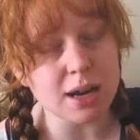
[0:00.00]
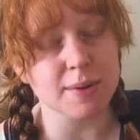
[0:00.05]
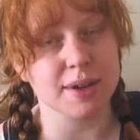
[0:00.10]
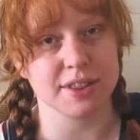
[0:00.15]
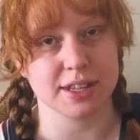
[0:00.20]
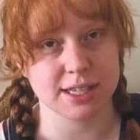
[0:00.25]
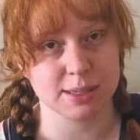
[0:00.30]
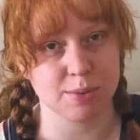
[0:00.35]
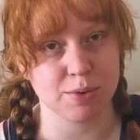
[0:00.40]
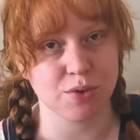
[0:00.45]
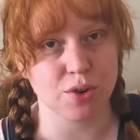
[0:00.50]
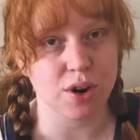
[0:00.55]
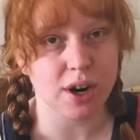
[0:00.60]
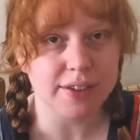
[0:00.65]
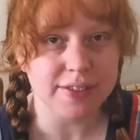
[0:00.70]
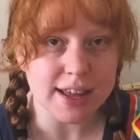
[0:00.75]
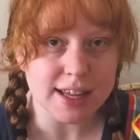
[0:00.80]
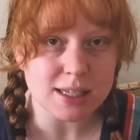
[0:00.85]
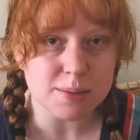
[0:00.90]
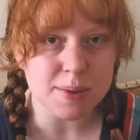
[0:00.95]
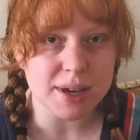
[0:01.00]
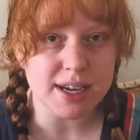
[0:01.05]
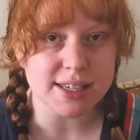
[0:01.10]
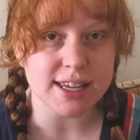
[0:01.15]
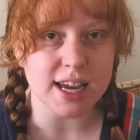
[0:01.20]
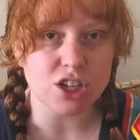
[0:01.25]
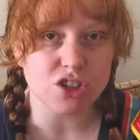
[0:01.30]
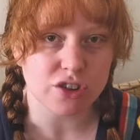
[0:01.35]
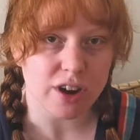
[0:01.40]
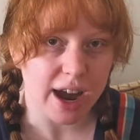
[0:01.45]
about this before, and that's because
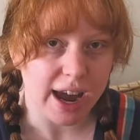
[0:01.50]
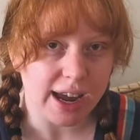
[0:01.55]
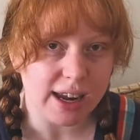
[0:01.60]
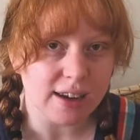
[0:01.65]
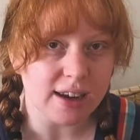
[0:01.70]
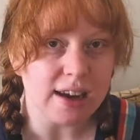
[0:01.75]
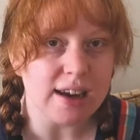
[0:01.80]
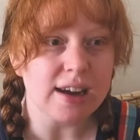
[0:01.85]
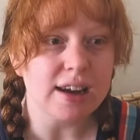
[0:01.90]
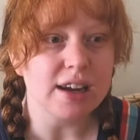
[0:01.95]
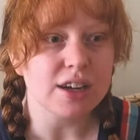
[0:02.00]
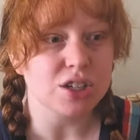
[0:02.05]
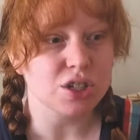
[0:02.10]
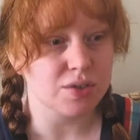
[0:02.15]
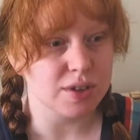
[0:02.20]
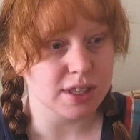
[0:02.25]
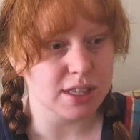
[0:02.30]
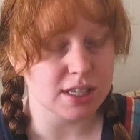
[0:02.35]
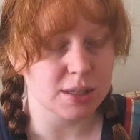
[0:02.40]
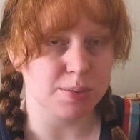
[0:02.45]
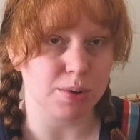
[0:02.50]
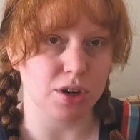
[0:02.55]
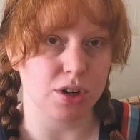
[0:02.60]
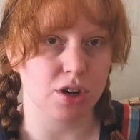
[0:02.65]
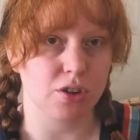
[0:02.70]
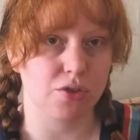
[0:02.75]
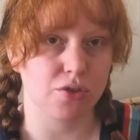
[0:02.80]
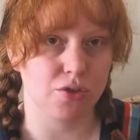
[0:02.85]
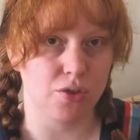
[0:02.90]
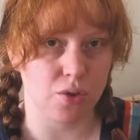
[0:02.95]
I tried to read this
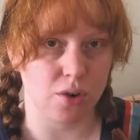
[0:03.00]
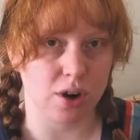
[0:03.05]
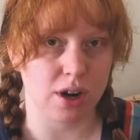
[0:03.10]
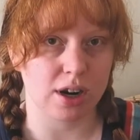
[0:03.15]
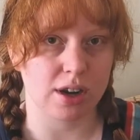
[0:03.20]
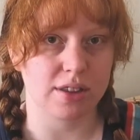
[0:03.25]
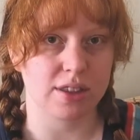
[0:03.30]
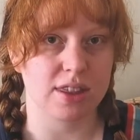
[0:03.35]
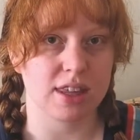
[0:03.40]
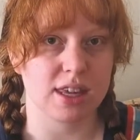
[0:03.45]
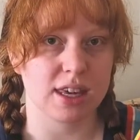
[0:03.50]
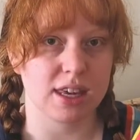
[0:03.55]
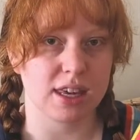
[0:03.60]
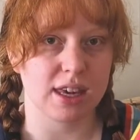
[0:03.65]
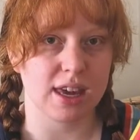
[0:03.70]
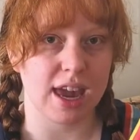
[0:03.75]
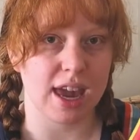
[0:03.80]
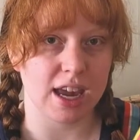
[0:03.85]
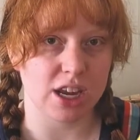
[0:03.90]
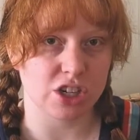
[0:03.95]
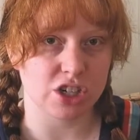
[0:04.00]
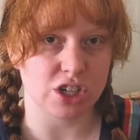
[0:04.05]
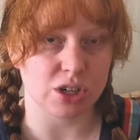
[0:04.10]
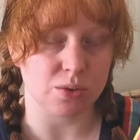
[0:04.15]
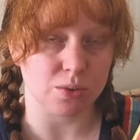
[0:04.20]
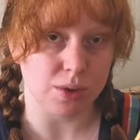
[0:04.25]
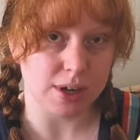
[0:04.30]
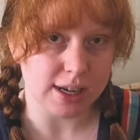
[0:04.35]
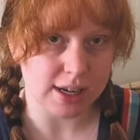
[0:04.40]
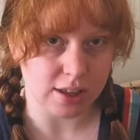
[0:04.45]
book for the Asian
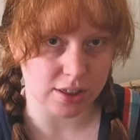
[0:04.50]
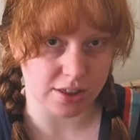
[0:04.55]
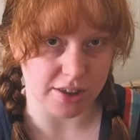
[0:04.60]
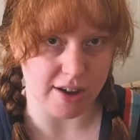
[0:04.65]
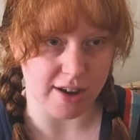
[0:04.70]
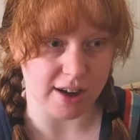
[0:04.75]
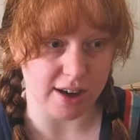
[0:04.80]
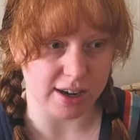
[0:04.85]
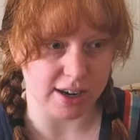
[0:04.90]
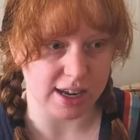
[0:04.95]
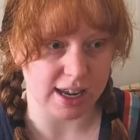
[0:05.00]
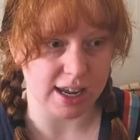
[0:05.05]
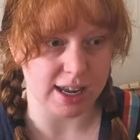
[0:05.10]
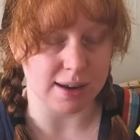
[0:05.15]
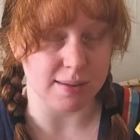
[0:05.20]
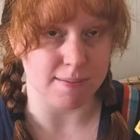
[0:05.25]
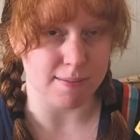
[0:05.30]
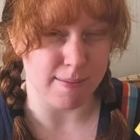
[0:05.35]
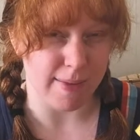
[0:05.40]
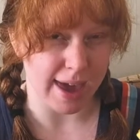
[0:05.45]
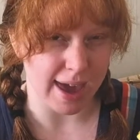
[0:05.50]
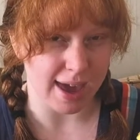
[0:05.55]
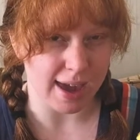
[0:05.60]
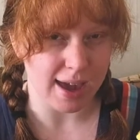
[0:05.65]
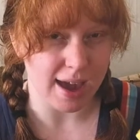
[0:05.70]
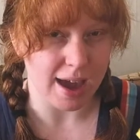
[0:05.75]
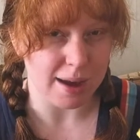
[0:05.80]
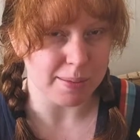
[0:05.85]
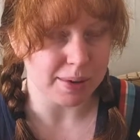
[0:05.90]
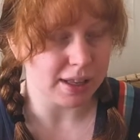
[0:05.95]
Readathon in
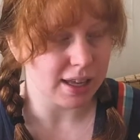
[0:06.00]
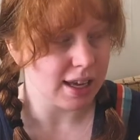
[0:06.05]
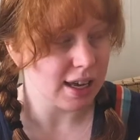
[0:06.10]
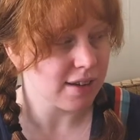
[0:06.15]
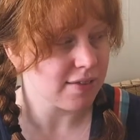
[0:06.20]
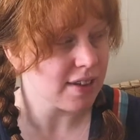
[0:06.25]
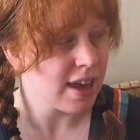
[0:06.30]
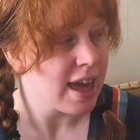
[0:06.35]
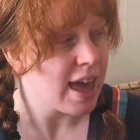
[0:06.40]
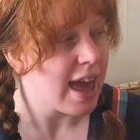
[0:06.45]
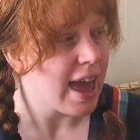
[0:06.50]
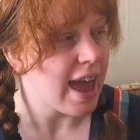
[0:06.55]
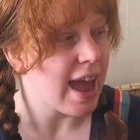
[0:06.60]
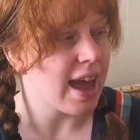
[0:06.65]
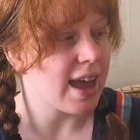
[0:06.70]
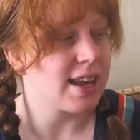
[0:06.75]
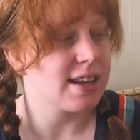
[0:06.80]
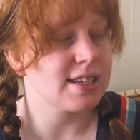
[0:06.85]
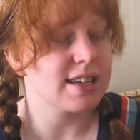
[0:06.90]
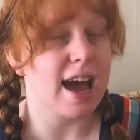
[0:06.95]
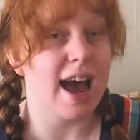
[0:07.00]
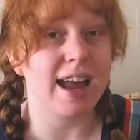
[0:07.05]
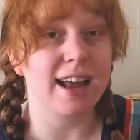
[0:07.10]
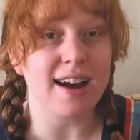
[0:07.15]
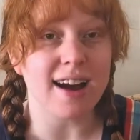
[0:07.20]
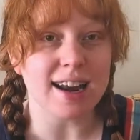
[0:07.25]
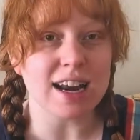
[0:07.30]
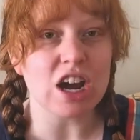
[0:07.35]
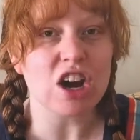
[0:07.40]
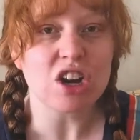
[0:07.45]
May, I believe, and I
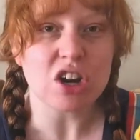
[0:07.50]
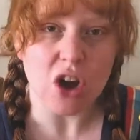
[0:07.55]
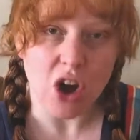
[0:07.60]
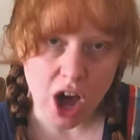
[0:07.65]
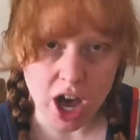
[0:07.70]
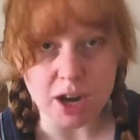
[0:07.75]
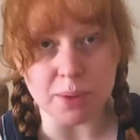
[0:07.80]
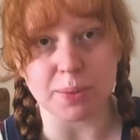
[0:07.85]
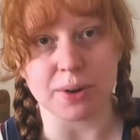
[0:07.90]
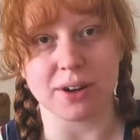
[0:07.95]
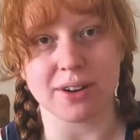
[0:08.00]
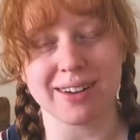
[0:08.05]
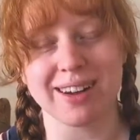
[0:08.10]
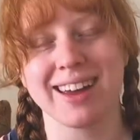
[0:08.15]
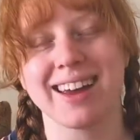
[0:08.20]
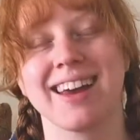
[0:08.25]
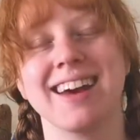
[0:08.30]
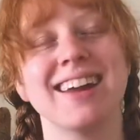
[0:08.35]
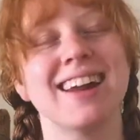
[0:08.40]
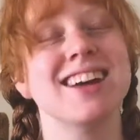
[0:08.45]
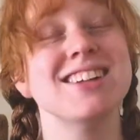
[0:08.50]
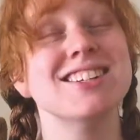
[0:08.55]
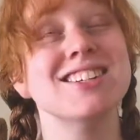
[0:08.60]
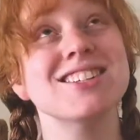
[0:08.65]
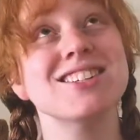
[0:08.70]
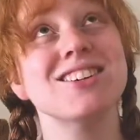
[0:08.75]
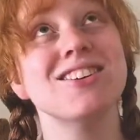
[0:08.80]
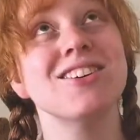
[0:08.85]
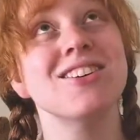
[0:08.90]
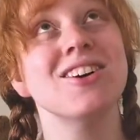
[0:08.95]
got it on Audible. I
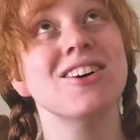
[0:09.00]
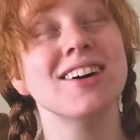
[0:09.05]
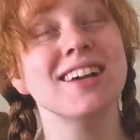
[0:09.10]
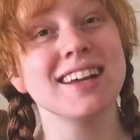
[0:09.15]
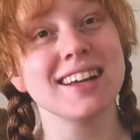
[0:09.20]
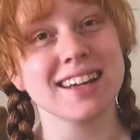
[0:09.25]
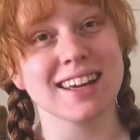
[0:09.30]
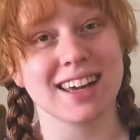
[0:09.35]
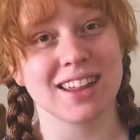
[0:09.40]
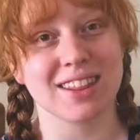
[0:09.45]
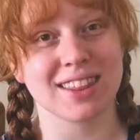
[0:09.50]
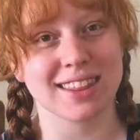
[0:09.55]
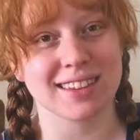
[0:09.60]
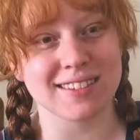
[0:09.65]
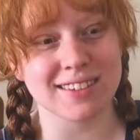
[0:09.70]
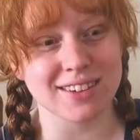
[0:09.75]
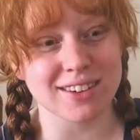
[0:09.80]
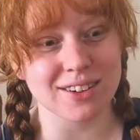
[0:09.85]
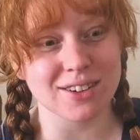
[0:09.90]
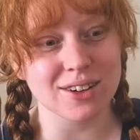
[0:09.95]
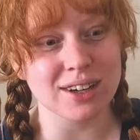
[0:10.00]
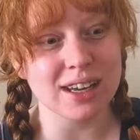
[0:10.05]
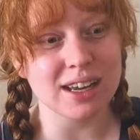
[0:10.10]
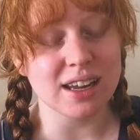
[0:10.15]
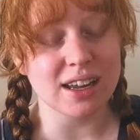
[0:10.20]
just couldn't get through